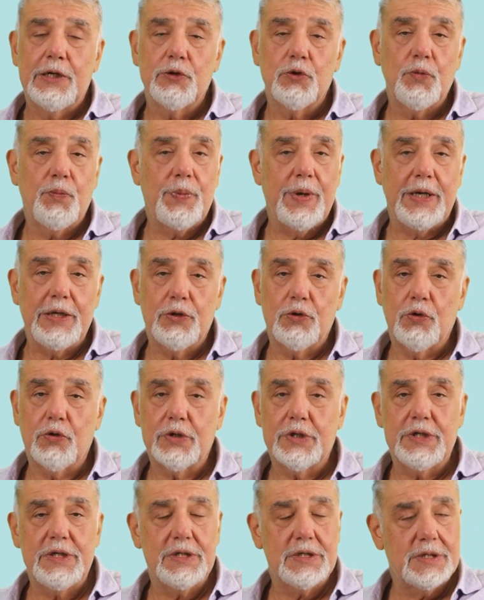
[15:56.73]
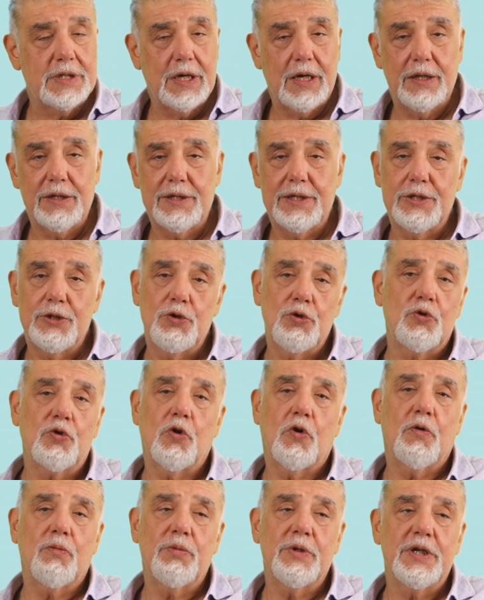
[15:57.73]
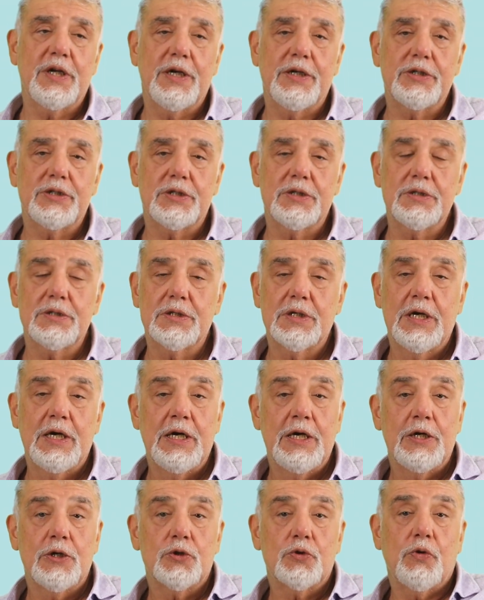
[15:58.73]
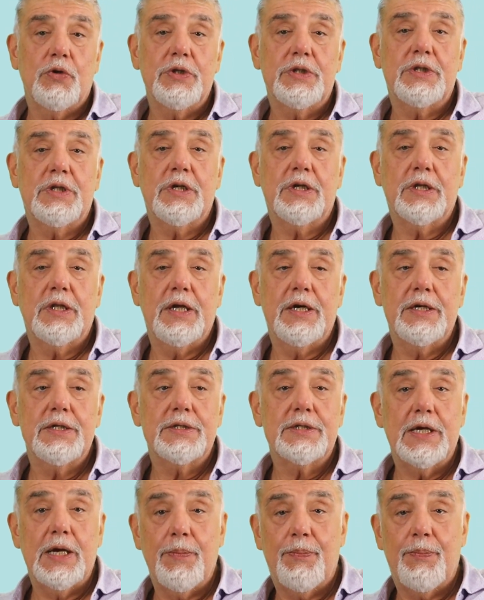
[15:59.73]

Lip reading: to pay Turkey's dollar and euro obligations, so it declares a